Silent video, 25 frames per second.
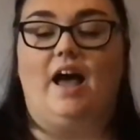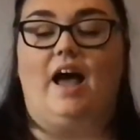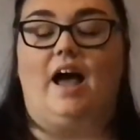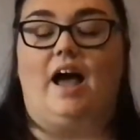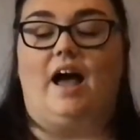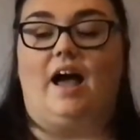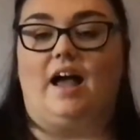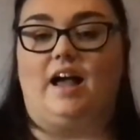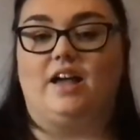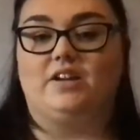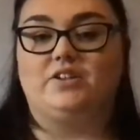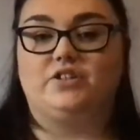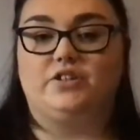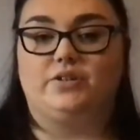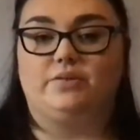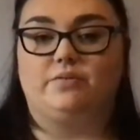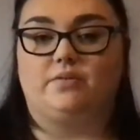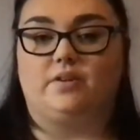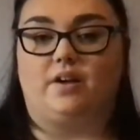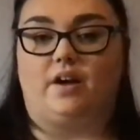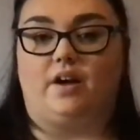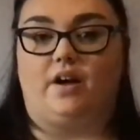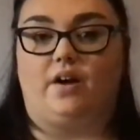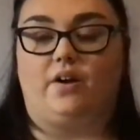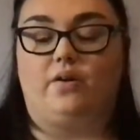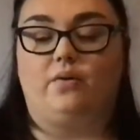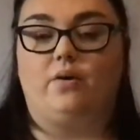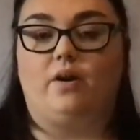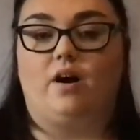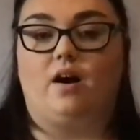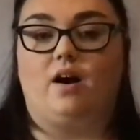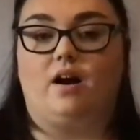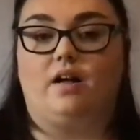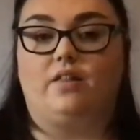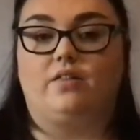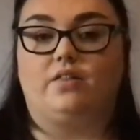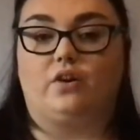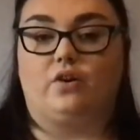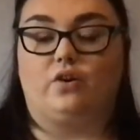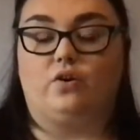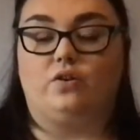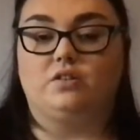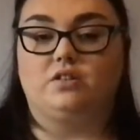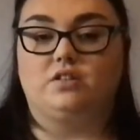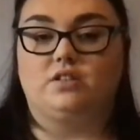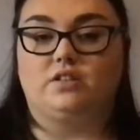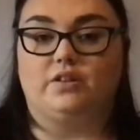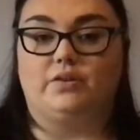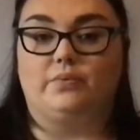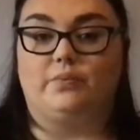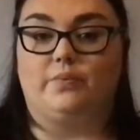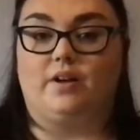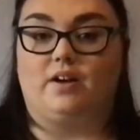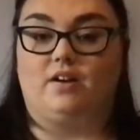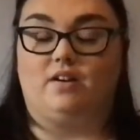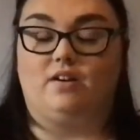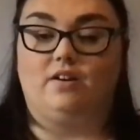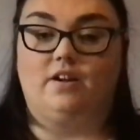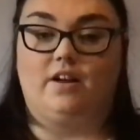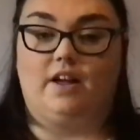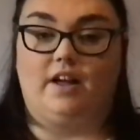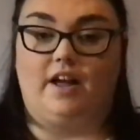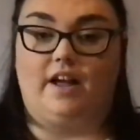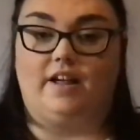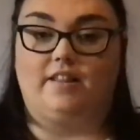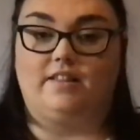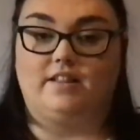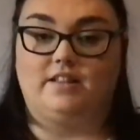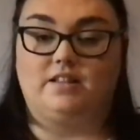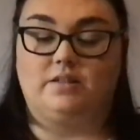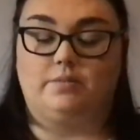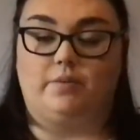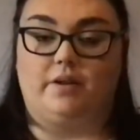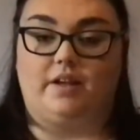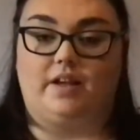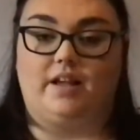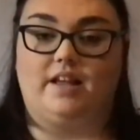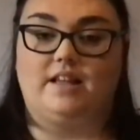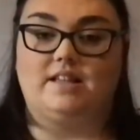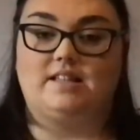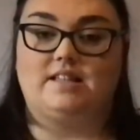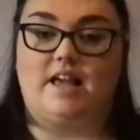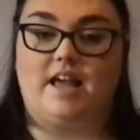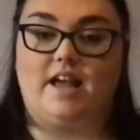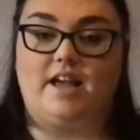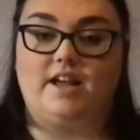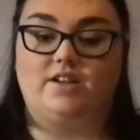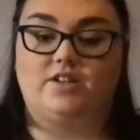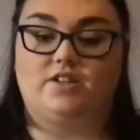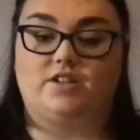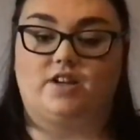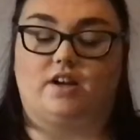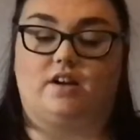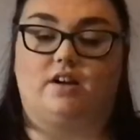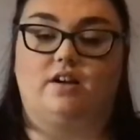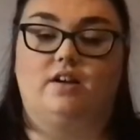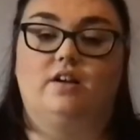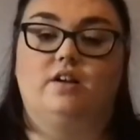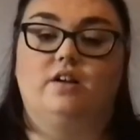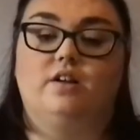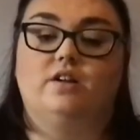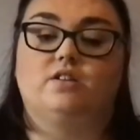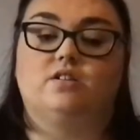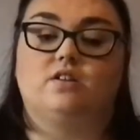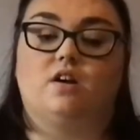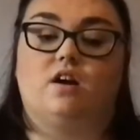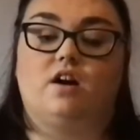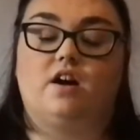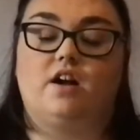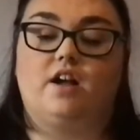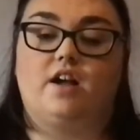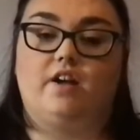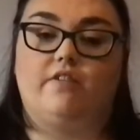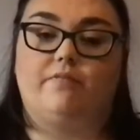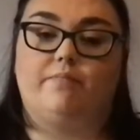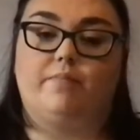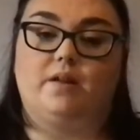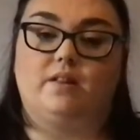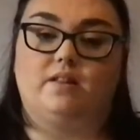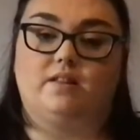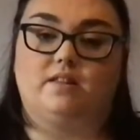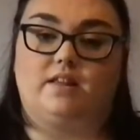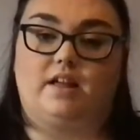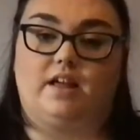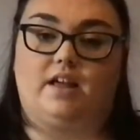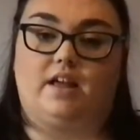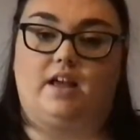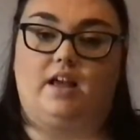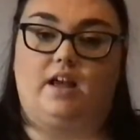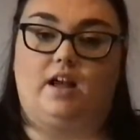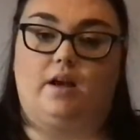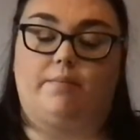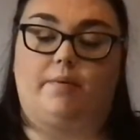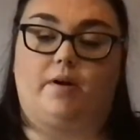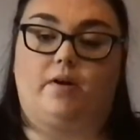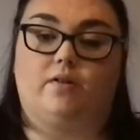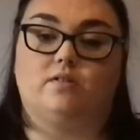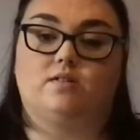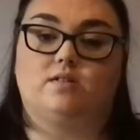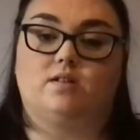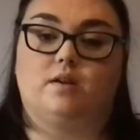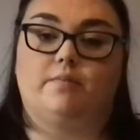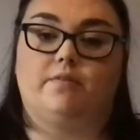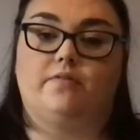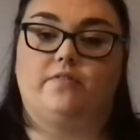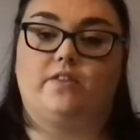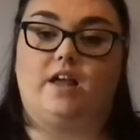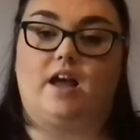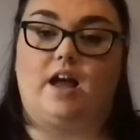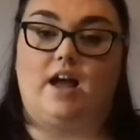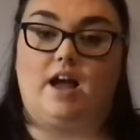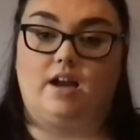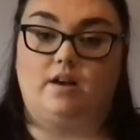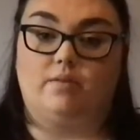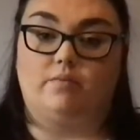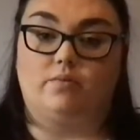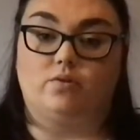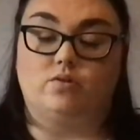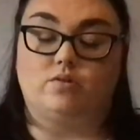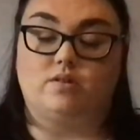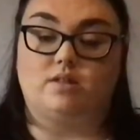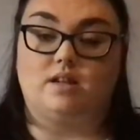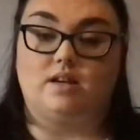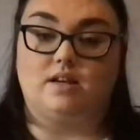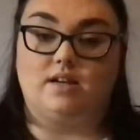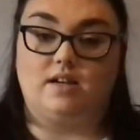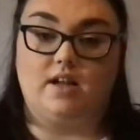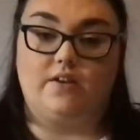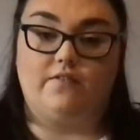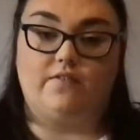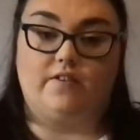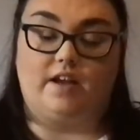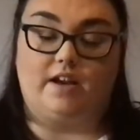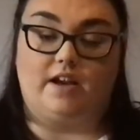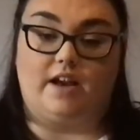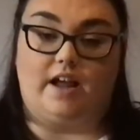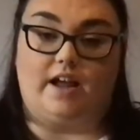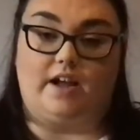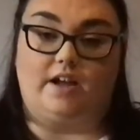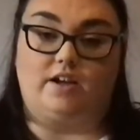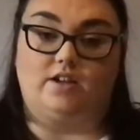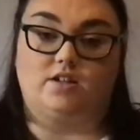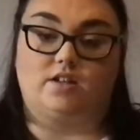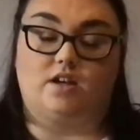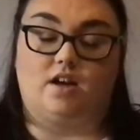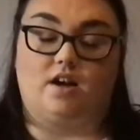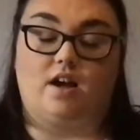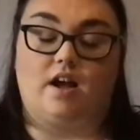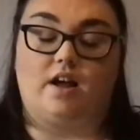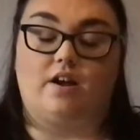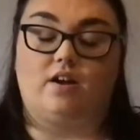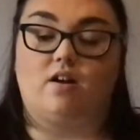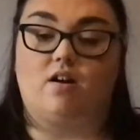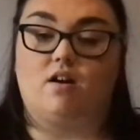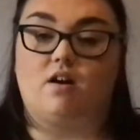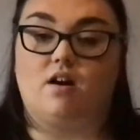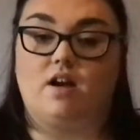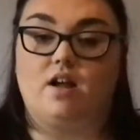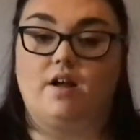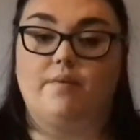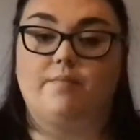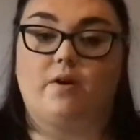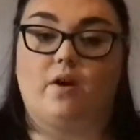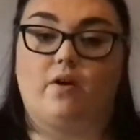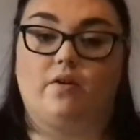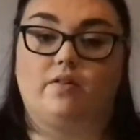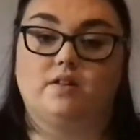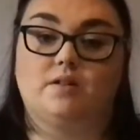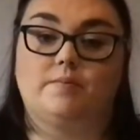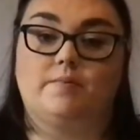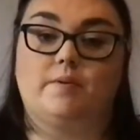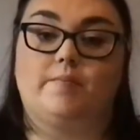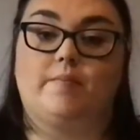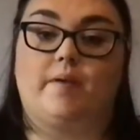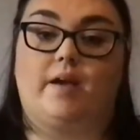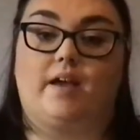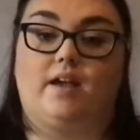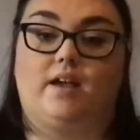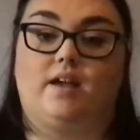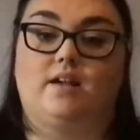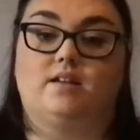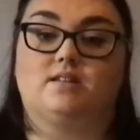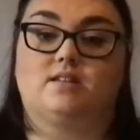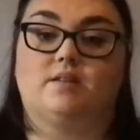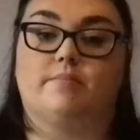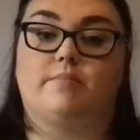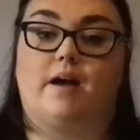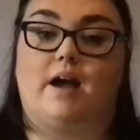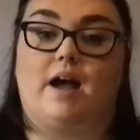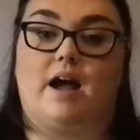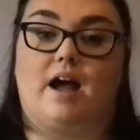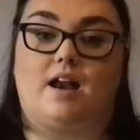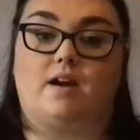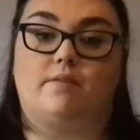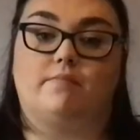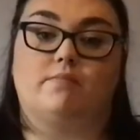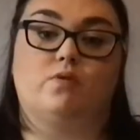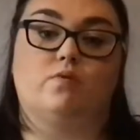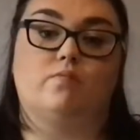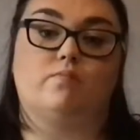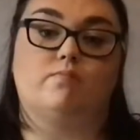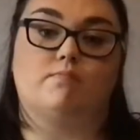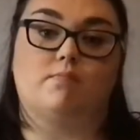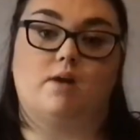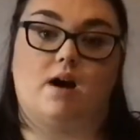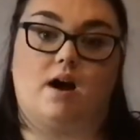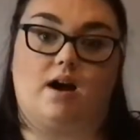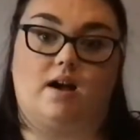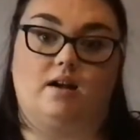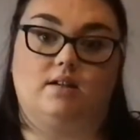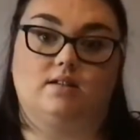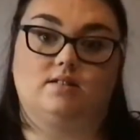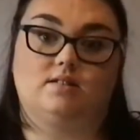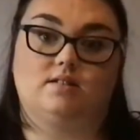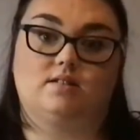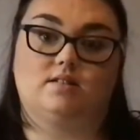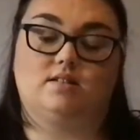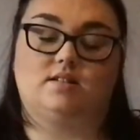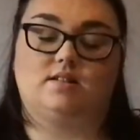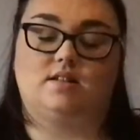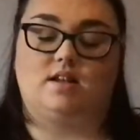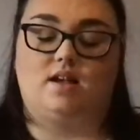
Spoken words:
As you know, the continent we are looking at this week is Asia. So I have been thinking about some of the animals that live in Asia, and I am going to be making some animal masks.